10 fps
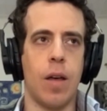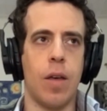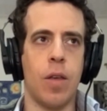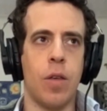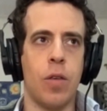
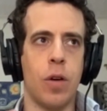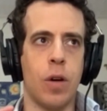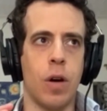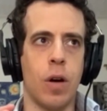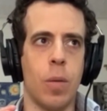
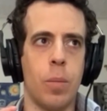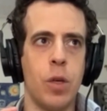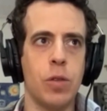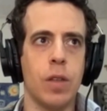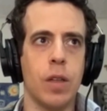the
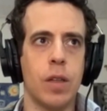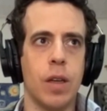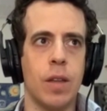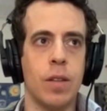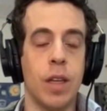music
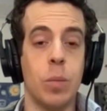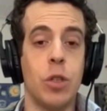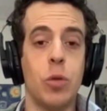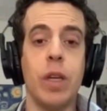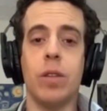is in
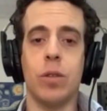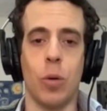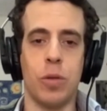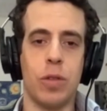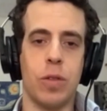between the
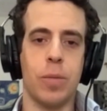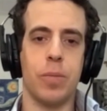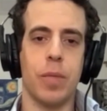notes,